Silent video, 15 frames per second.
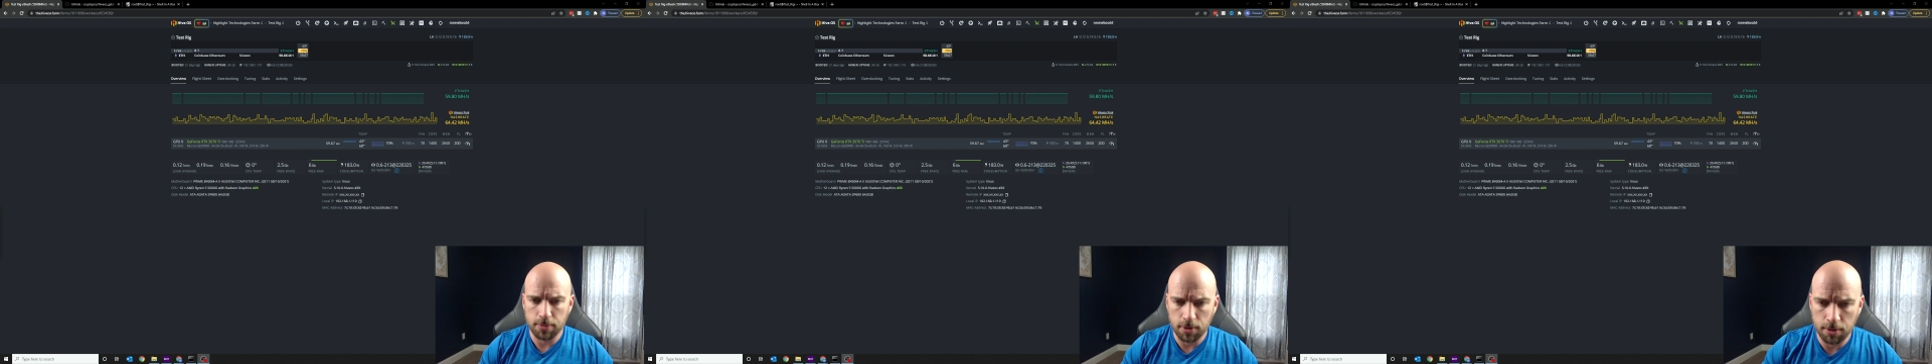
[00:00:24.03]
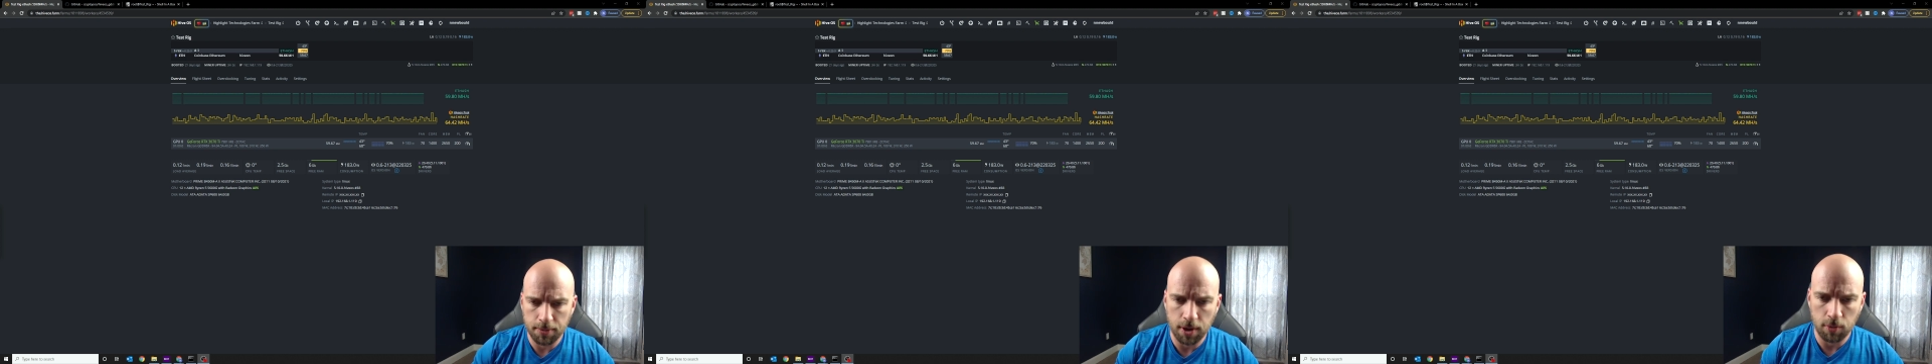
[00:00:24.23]

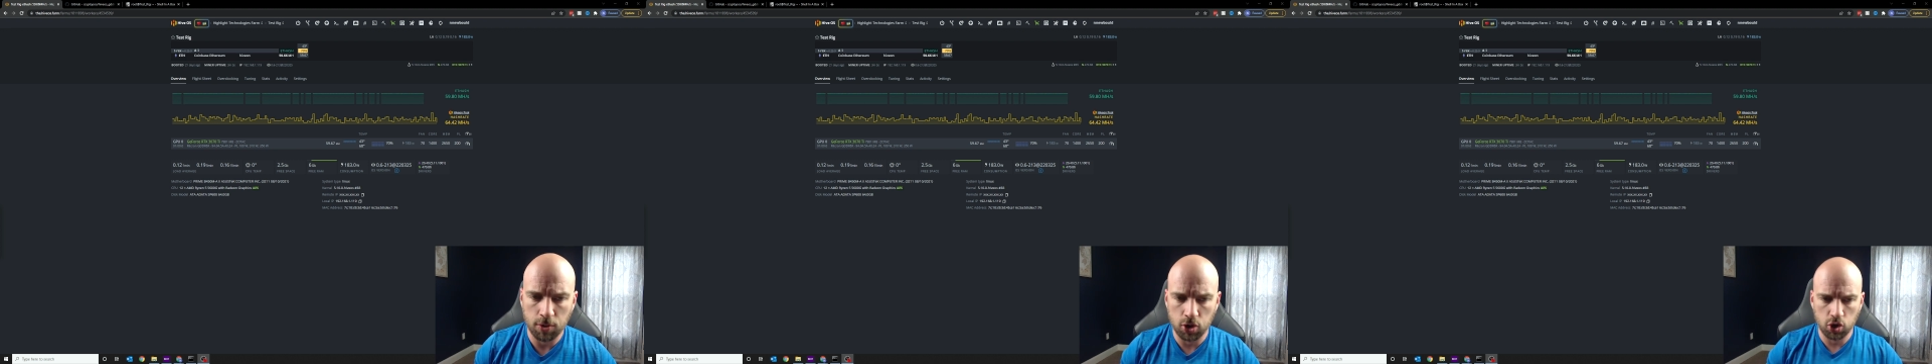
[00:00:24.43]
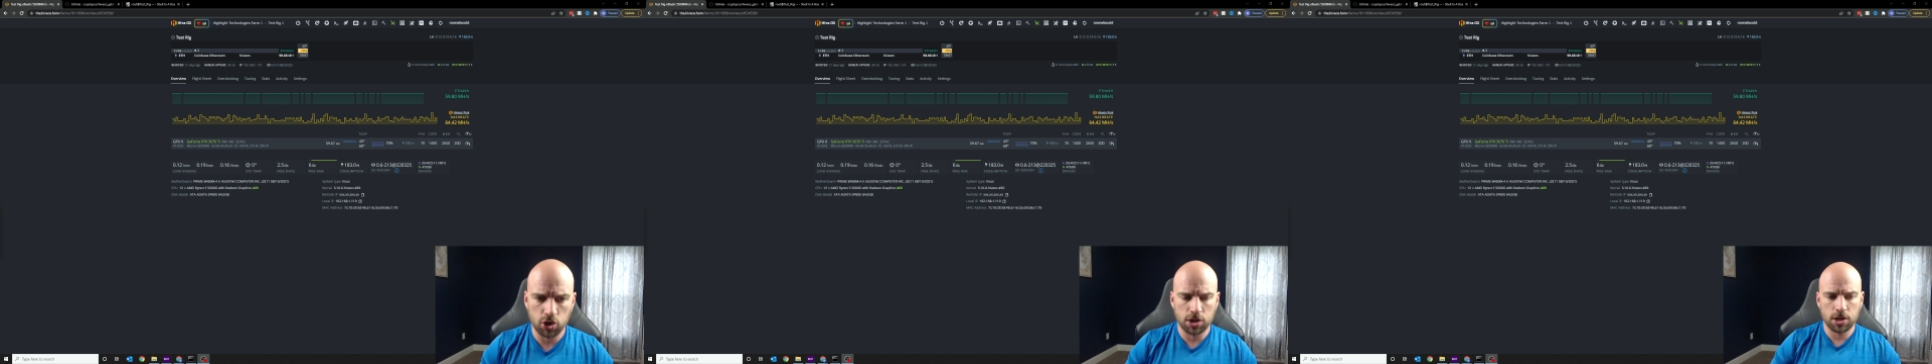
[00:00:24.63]
about
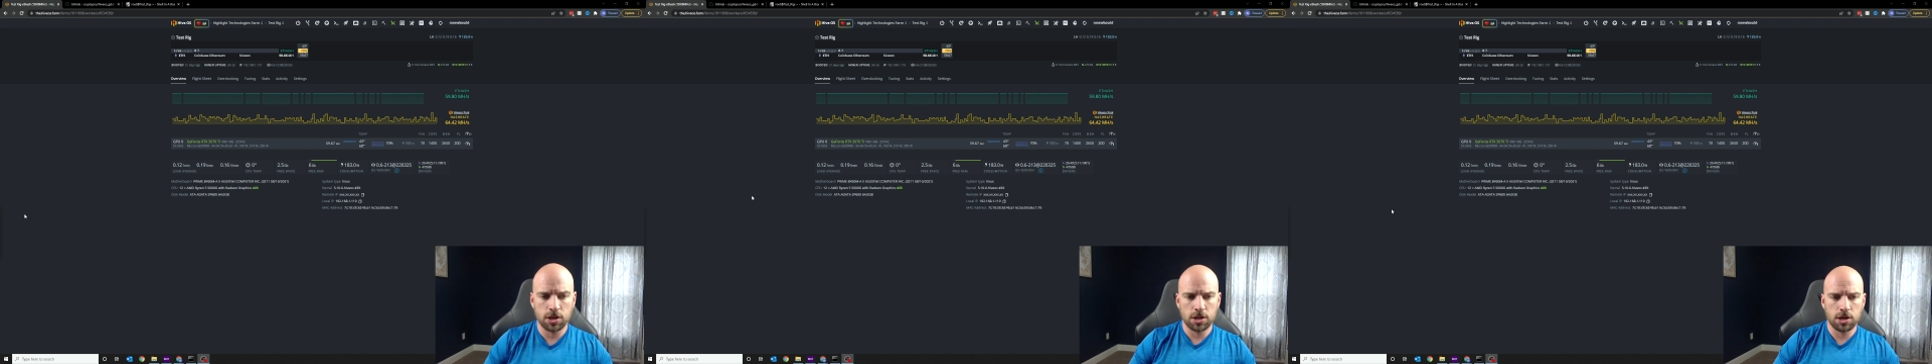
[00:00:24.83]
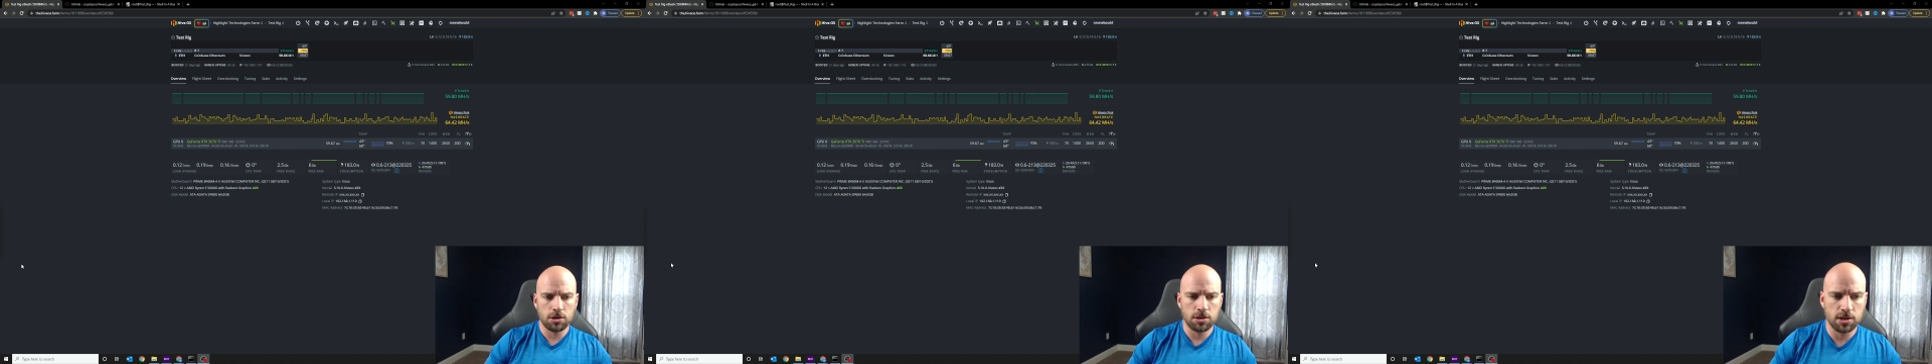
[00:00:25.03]
what you're seeing
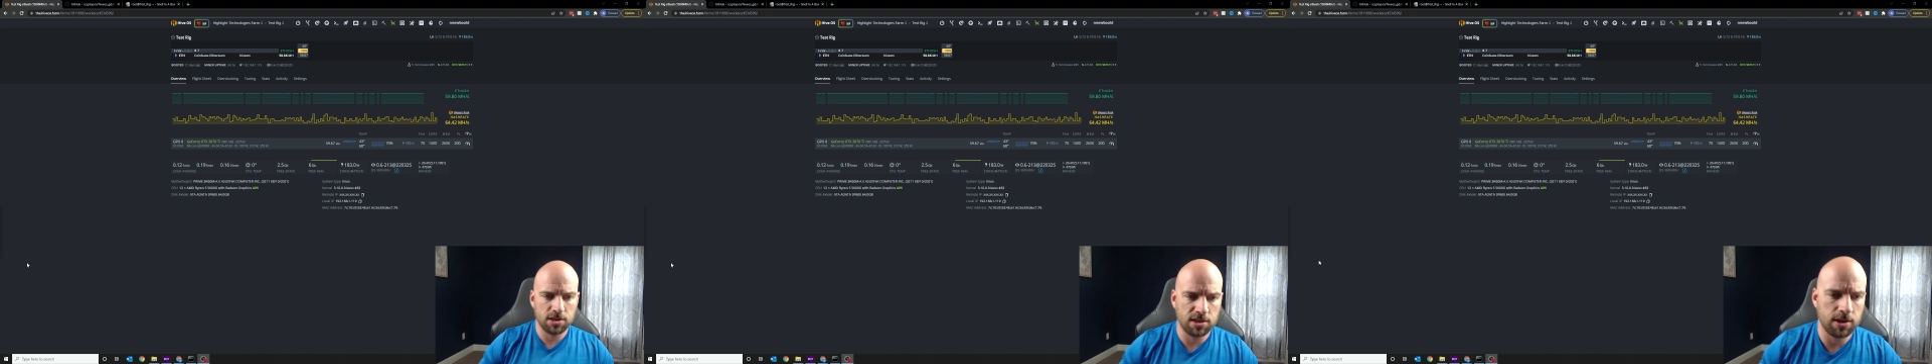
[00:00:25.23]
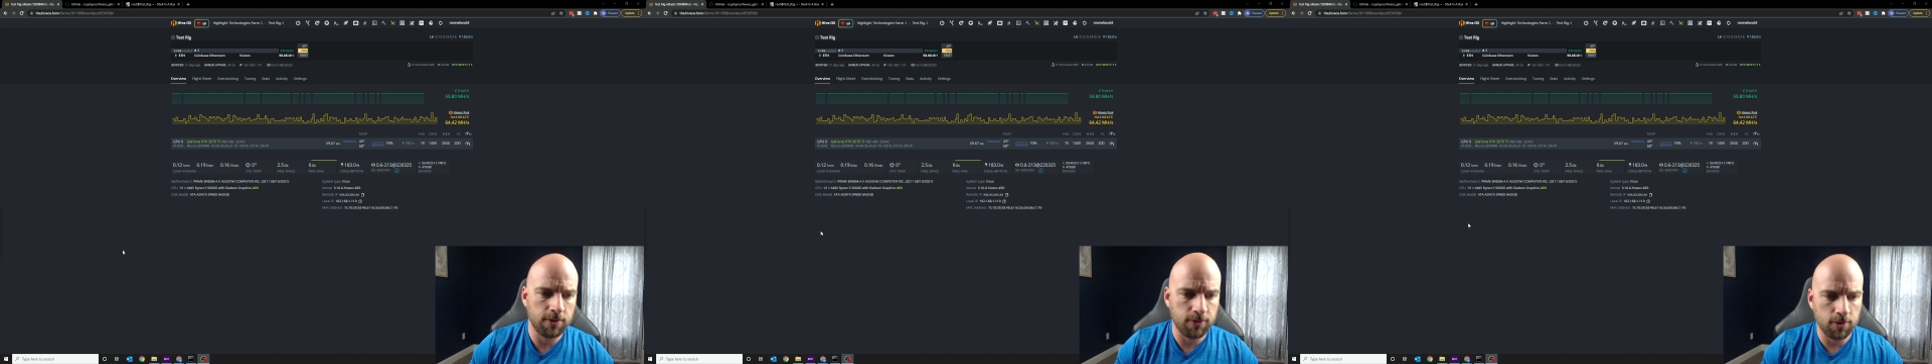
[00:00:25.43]
here that's
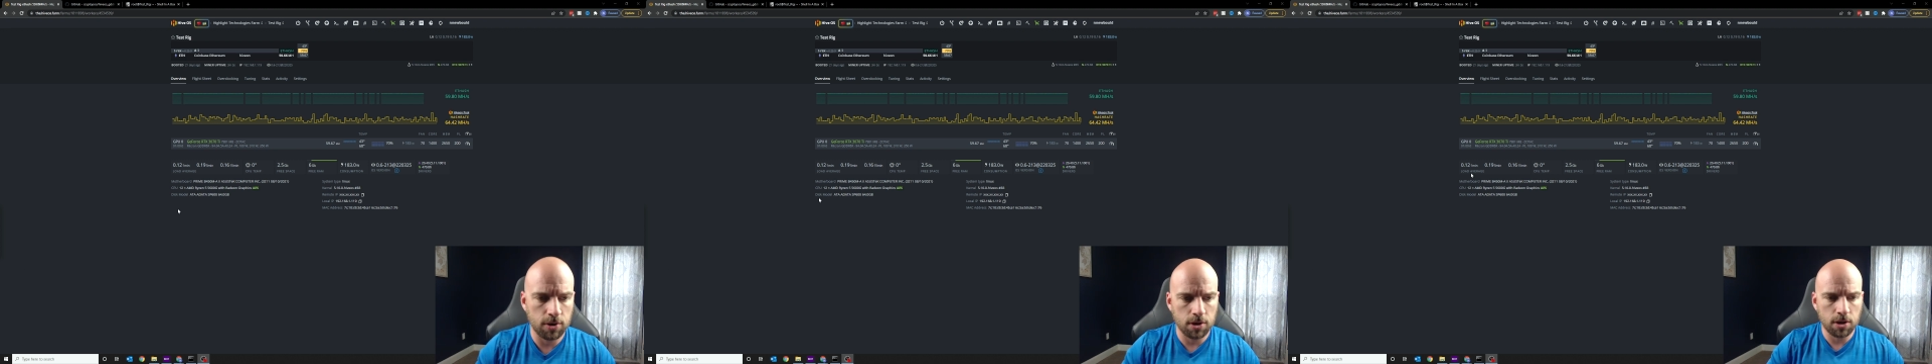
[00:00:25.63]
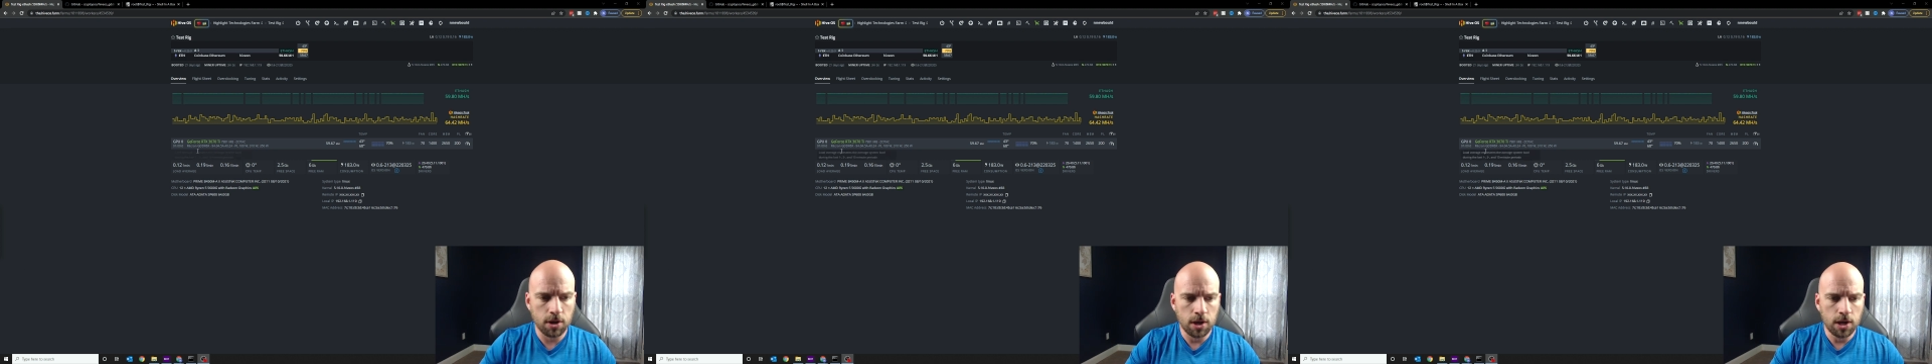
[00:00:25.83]
different.